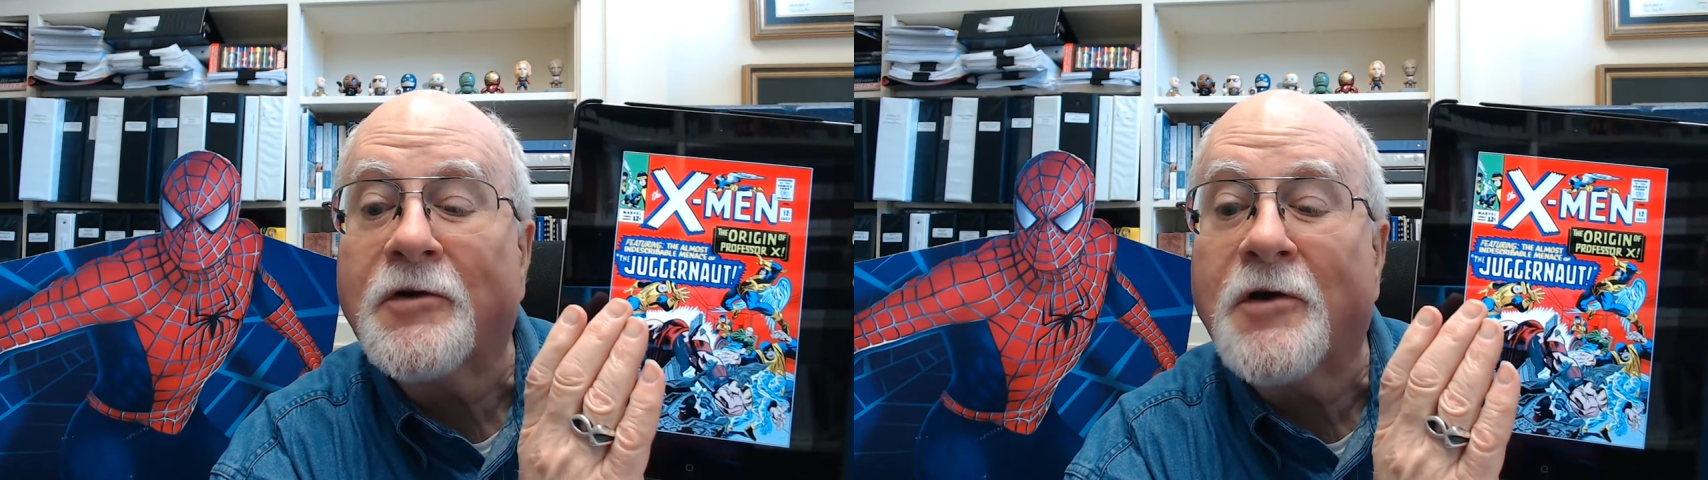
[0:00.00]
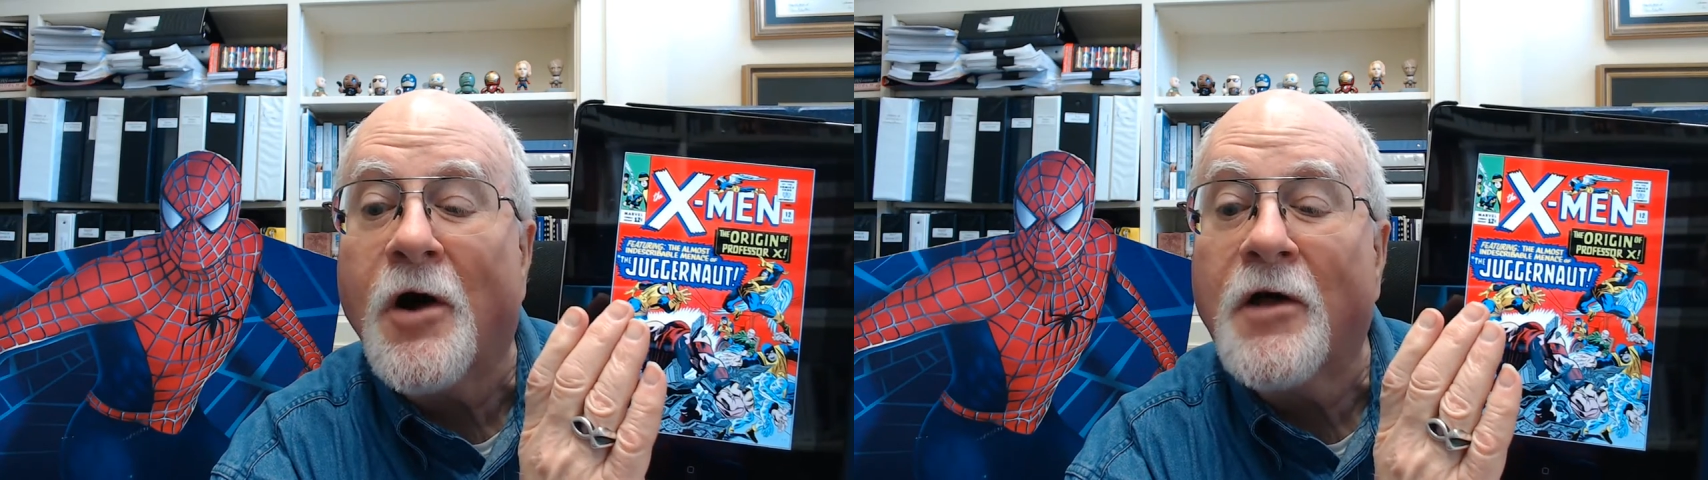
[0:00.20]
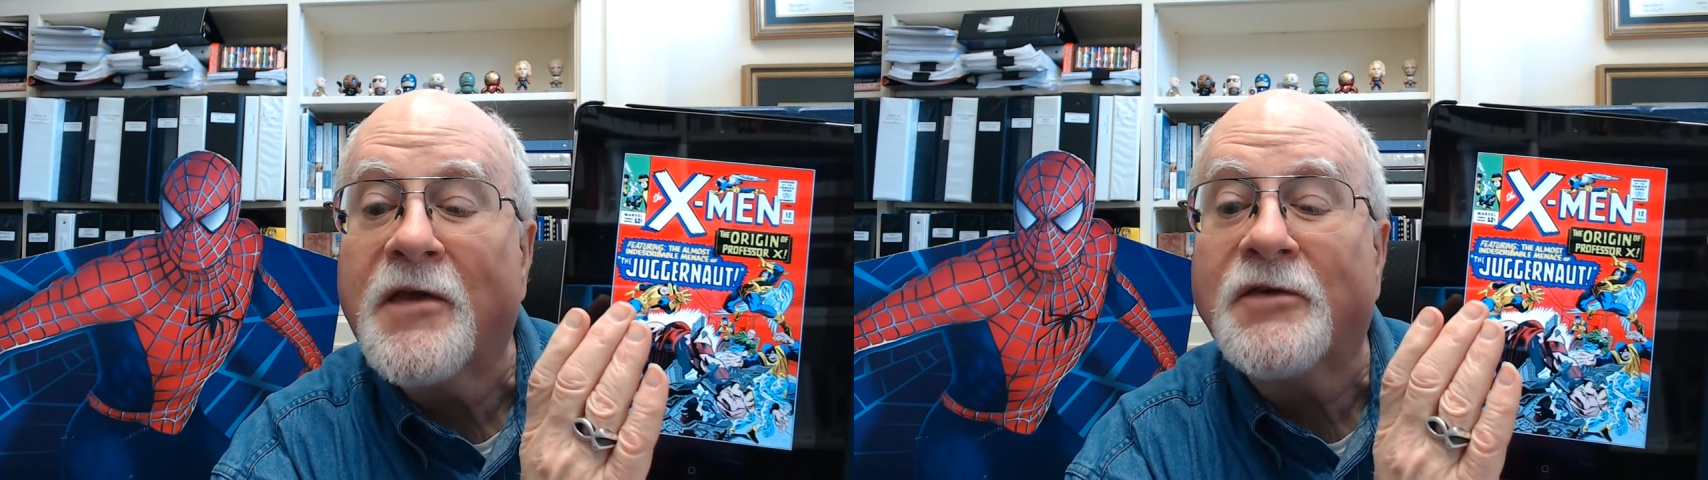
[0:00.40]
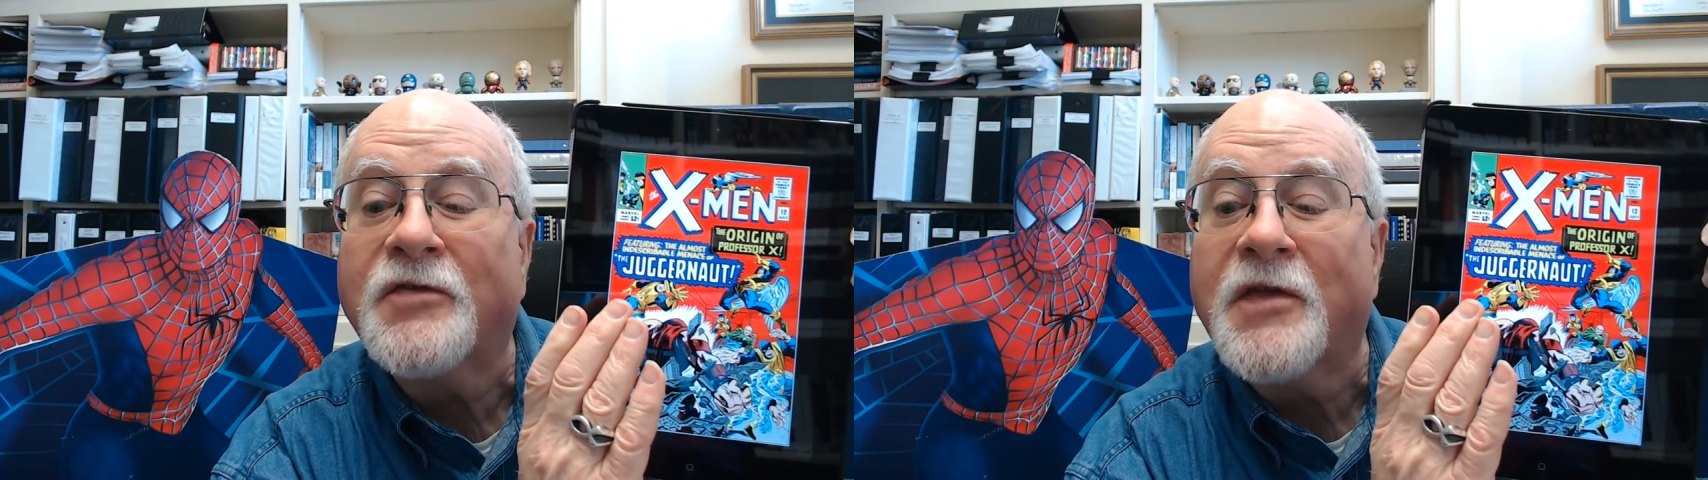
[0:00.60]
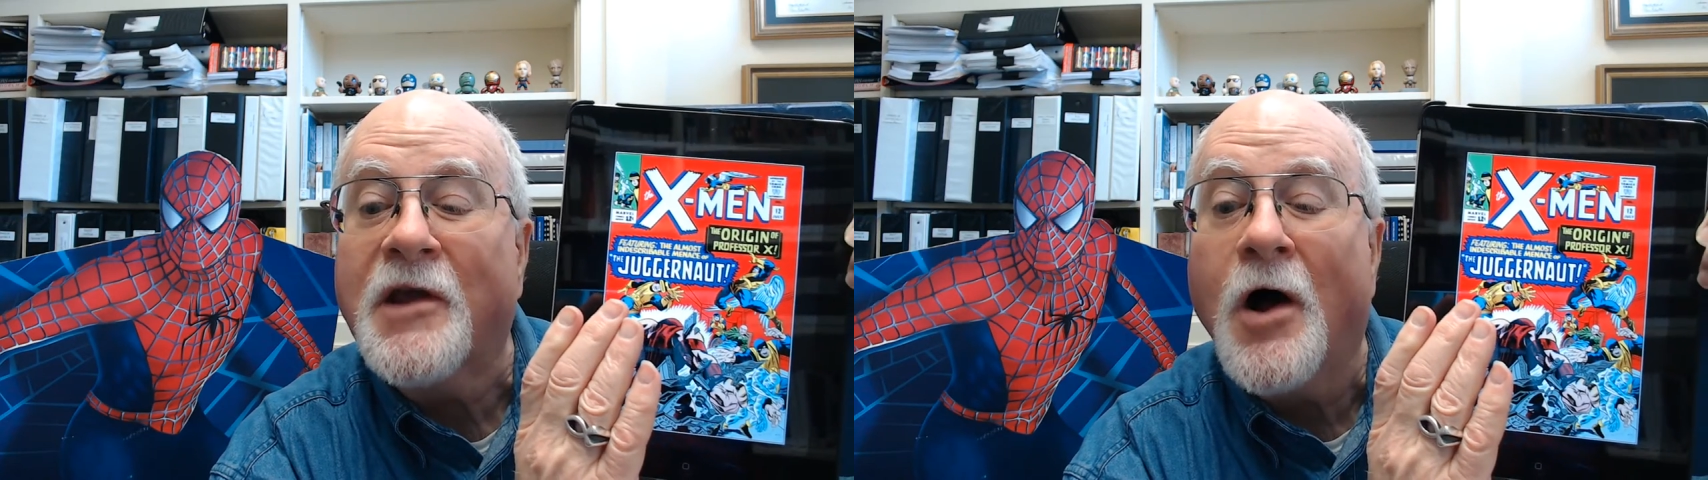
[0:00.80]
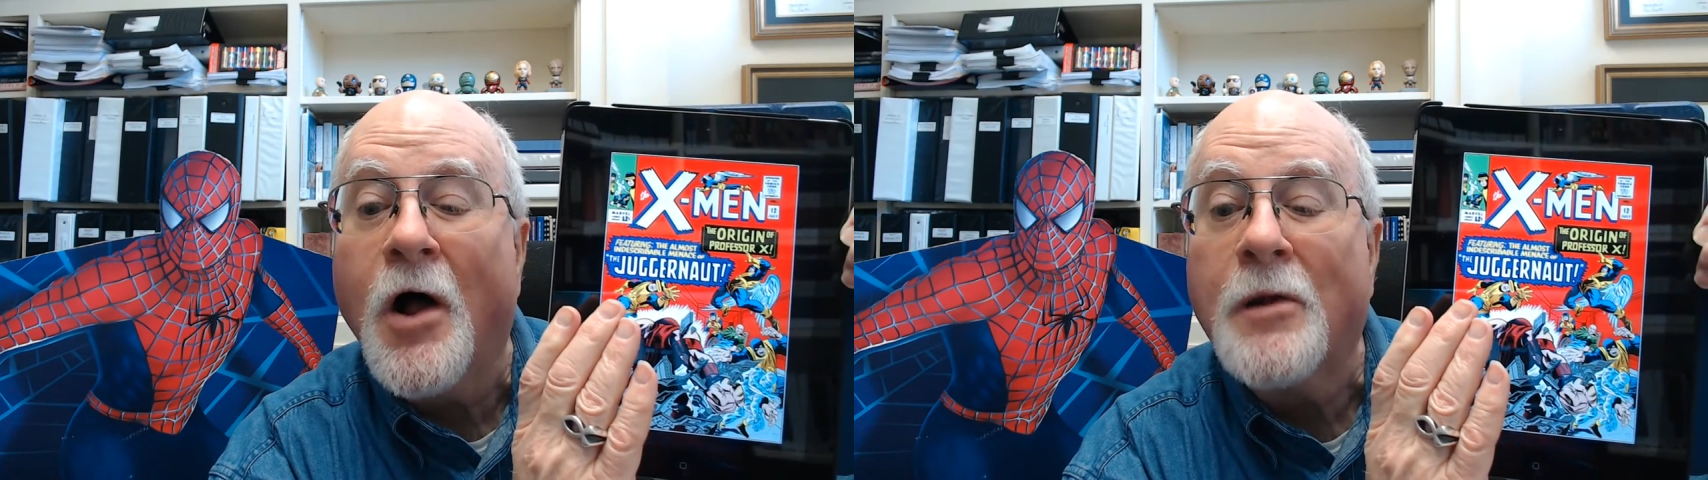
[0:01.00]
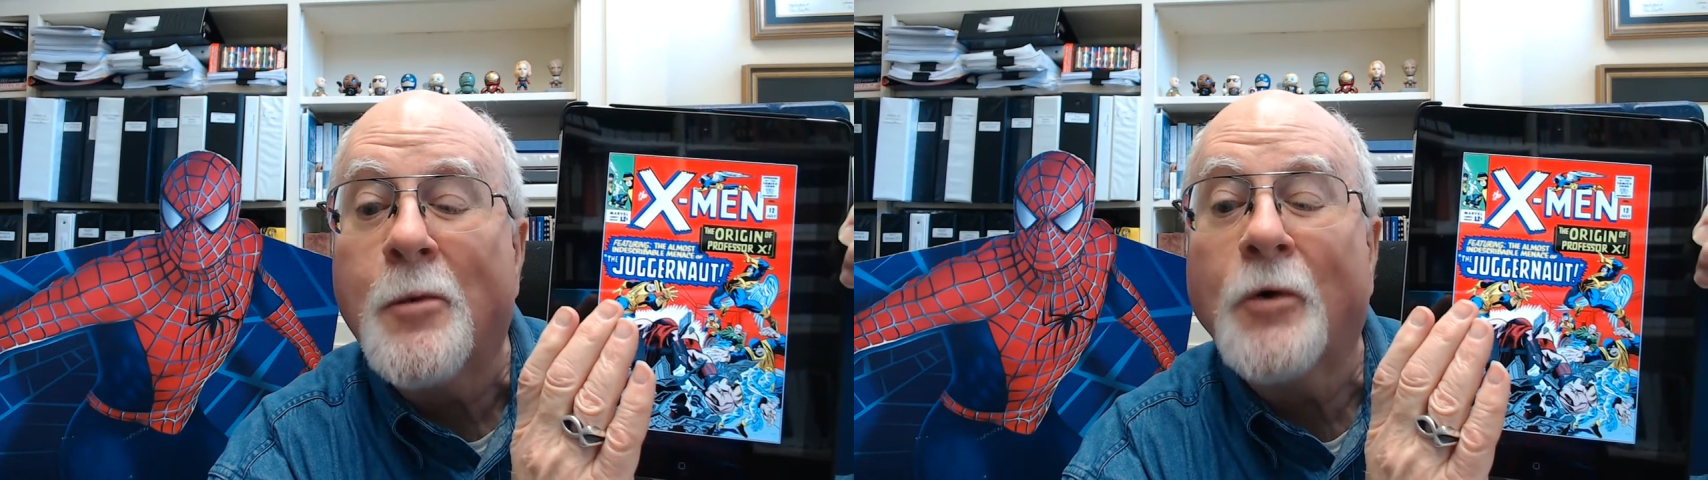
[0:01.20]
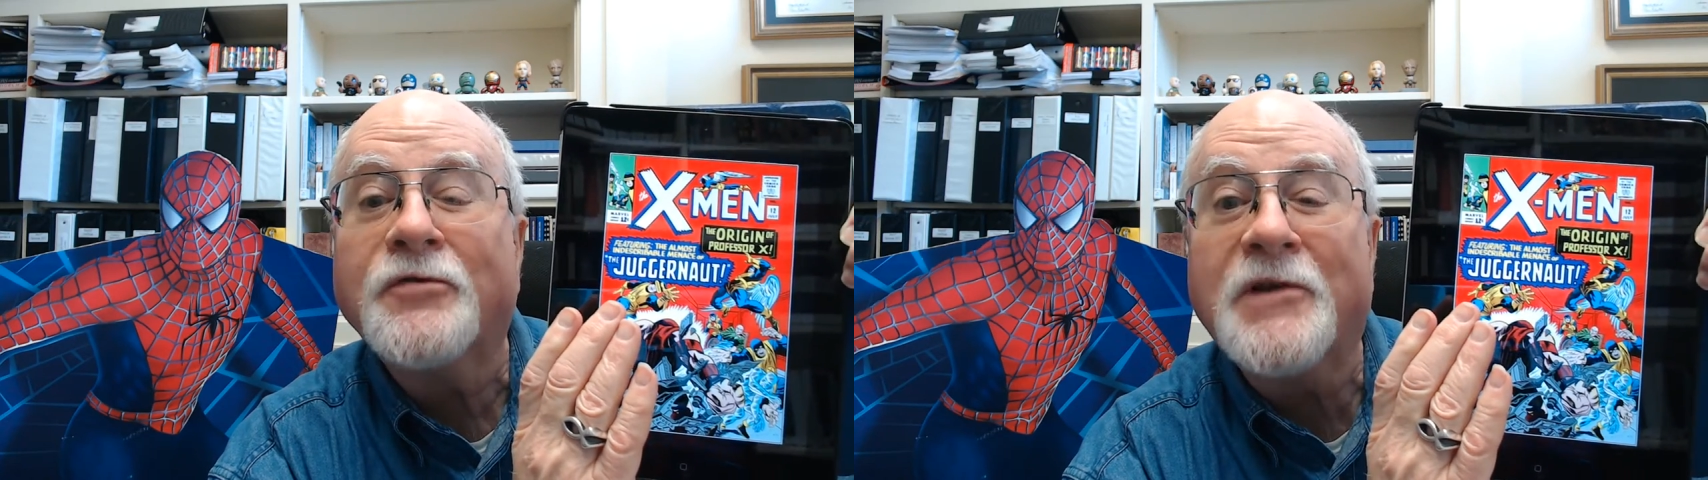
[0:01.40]
call this the
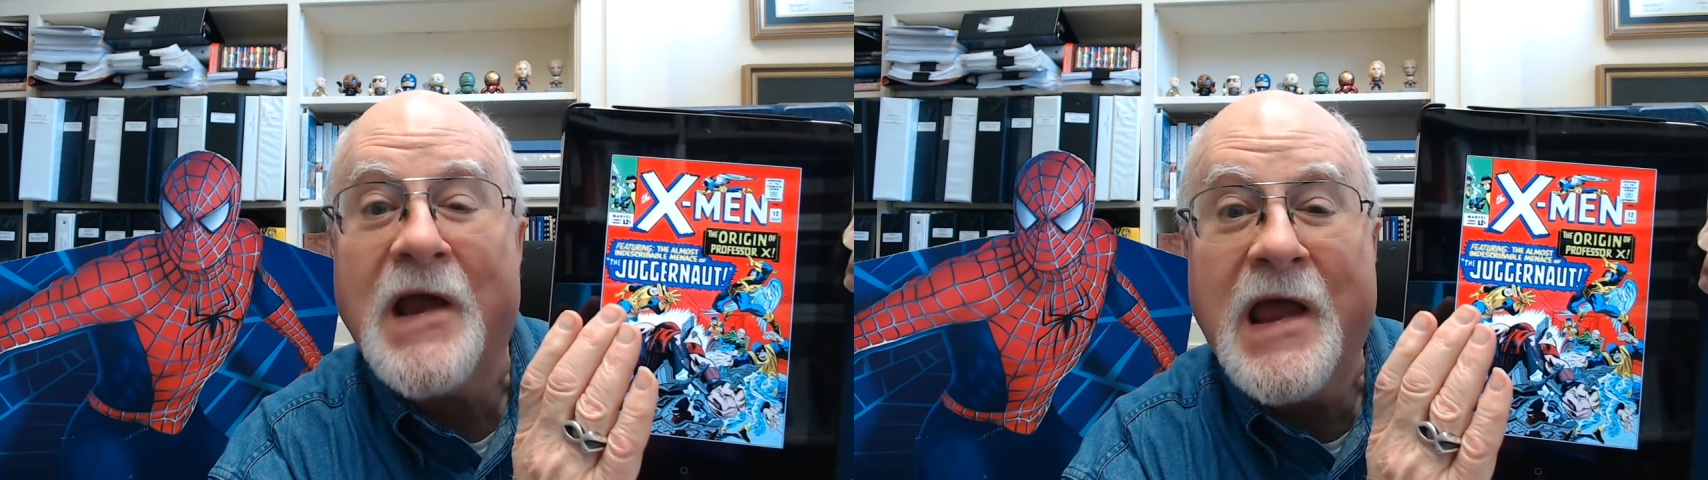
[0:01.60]
almost